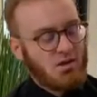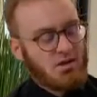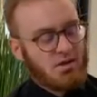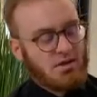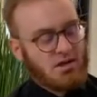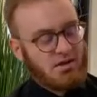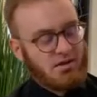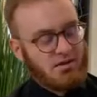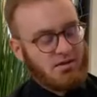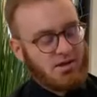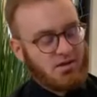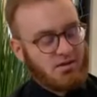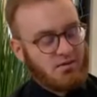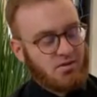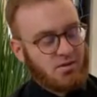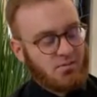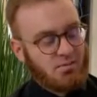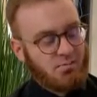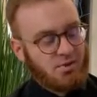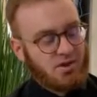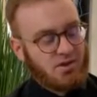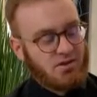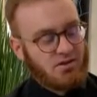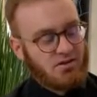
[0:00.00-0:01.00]
And then the
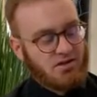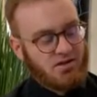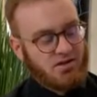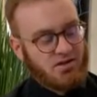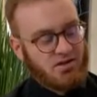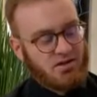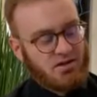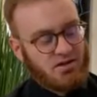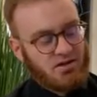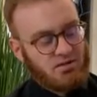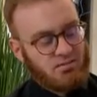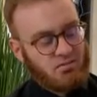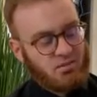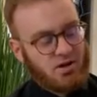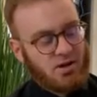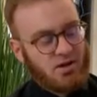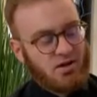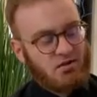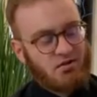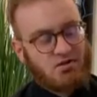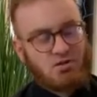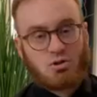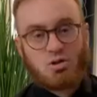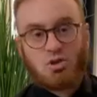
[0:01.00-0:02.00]
big thing is we
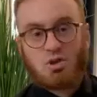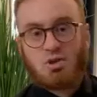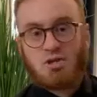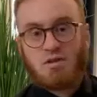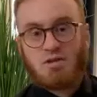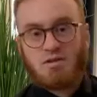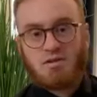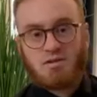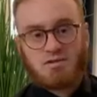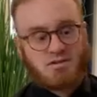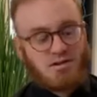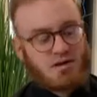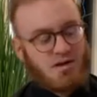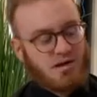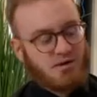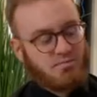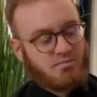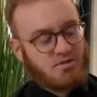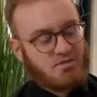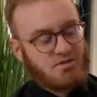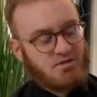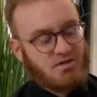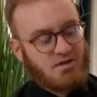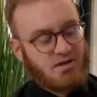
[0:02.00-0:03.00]
also treat this
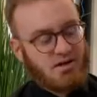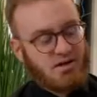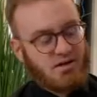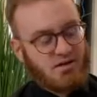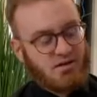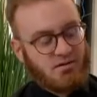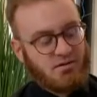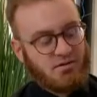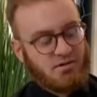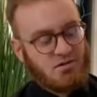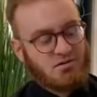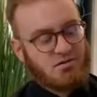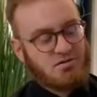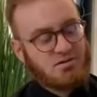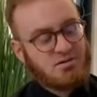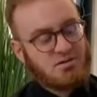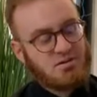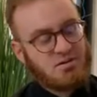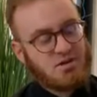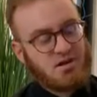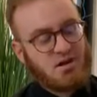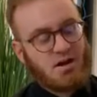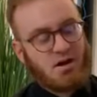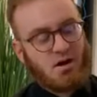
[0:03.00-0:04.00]
MCL, and you can
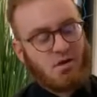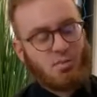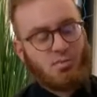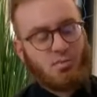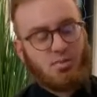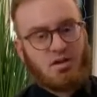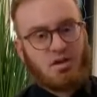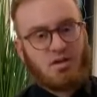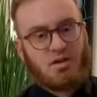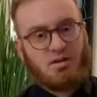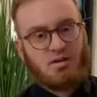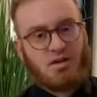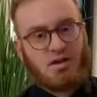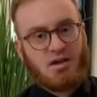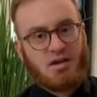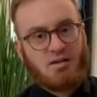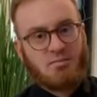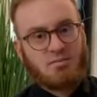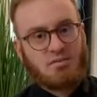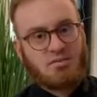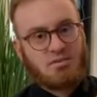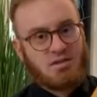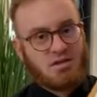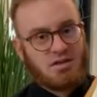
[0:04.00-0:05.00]
see how big the
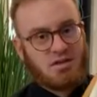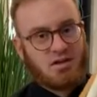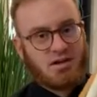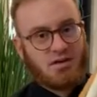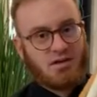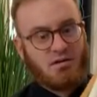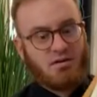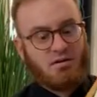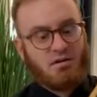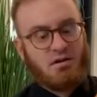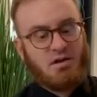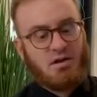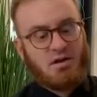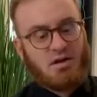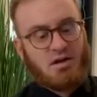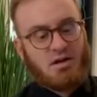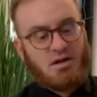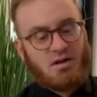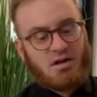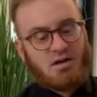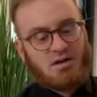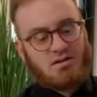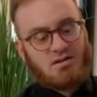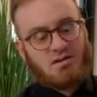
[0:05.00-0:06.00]
MCL
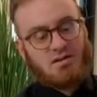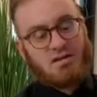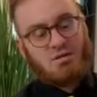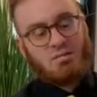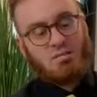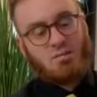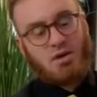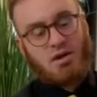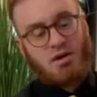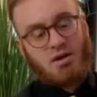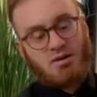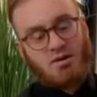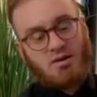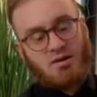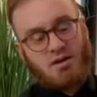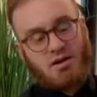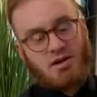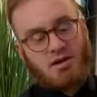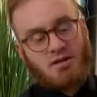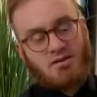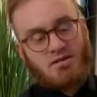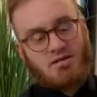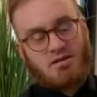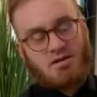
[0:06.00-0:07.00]
is compared to the
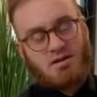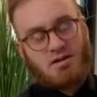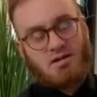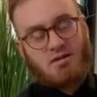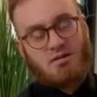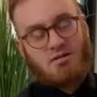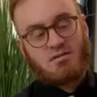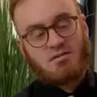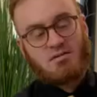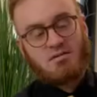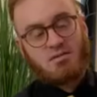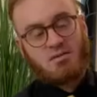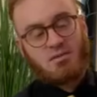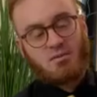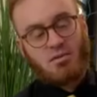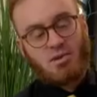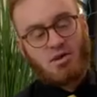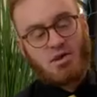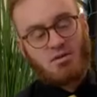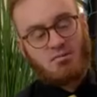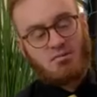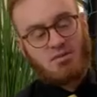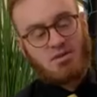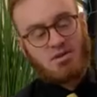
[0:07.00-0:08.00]
LCL. So the
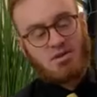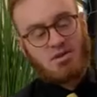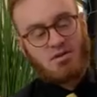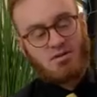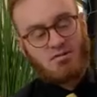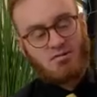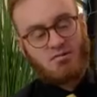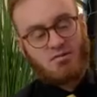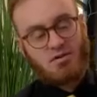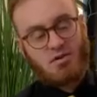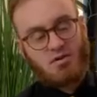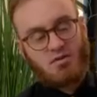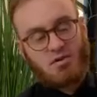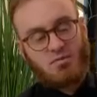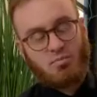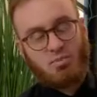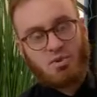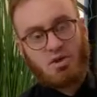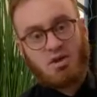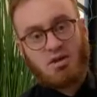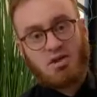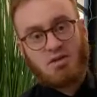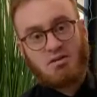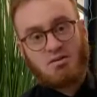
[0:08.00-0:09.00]
MCL is very
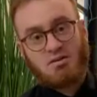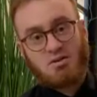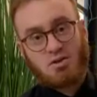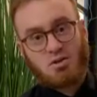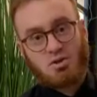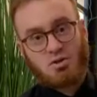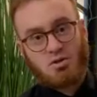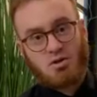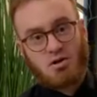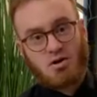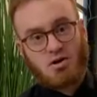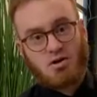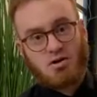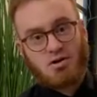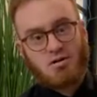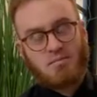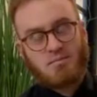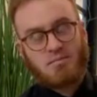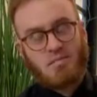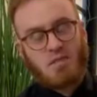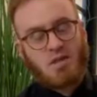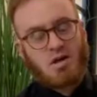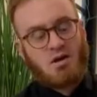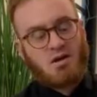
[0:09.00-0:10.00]
big and
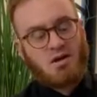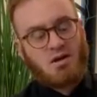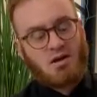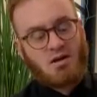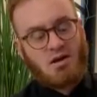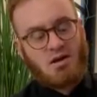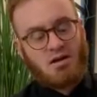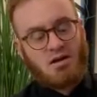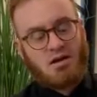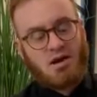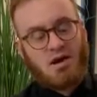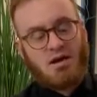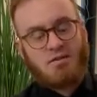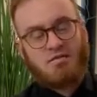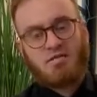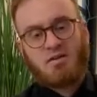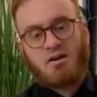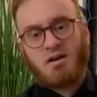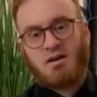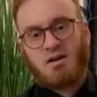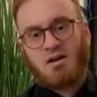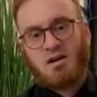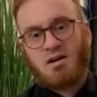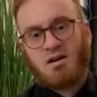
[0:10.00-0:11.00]
strong, and
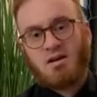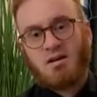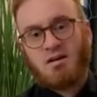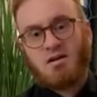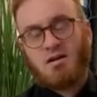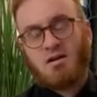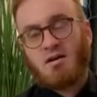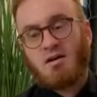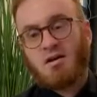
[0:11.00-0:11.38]
often in